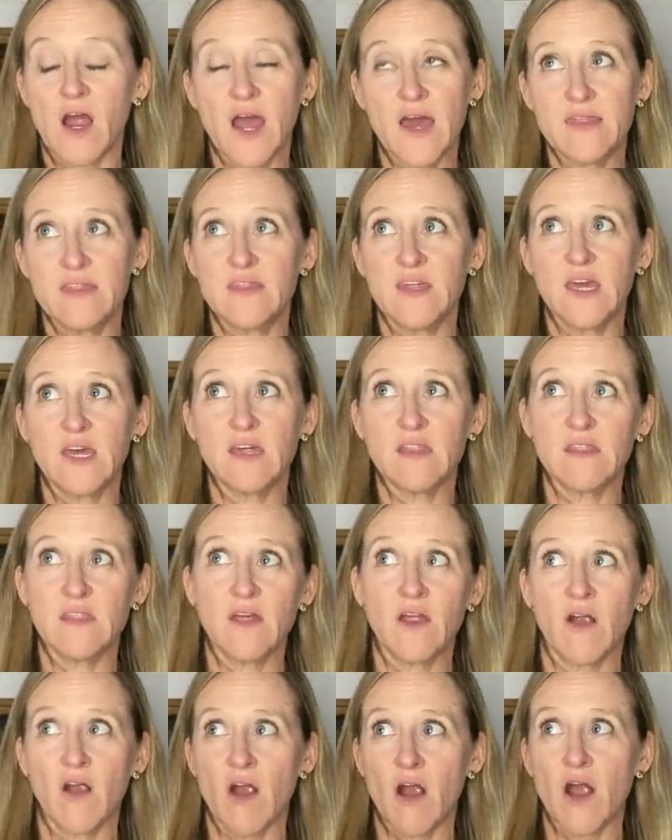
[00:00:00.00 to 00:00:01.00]
I think
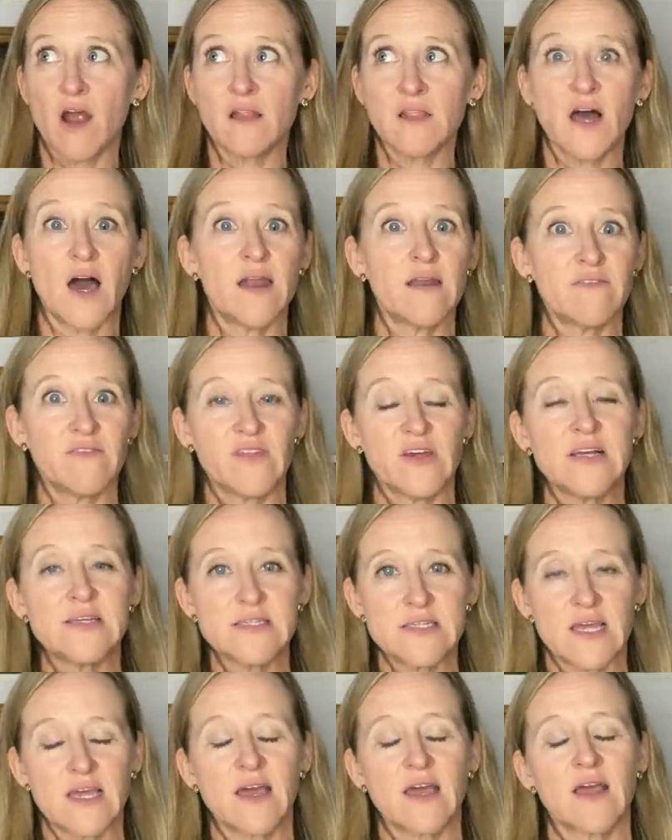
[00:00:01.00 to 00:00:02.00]
there are a lot of things
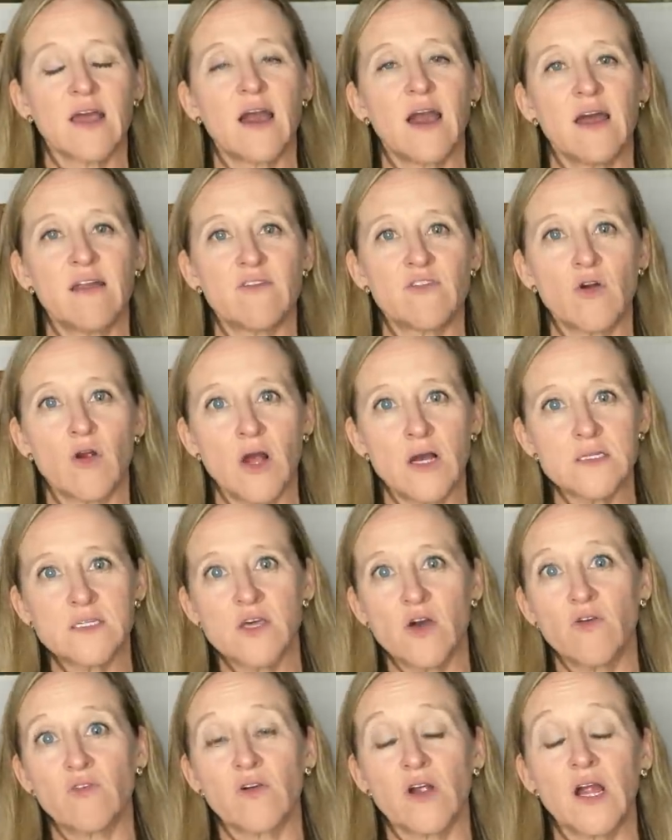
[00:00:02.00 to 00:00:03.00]
that can kind of cross
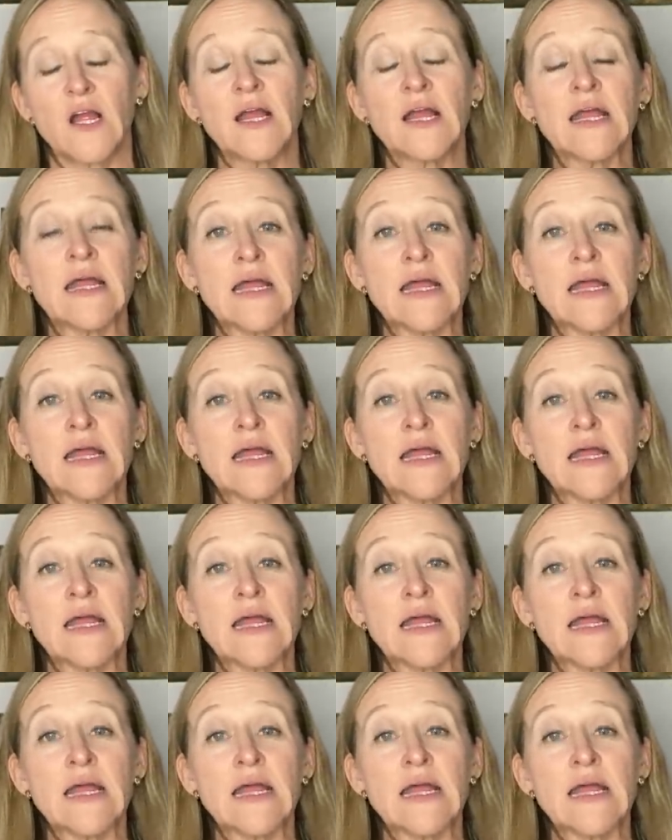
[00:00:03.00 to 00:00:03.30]
over.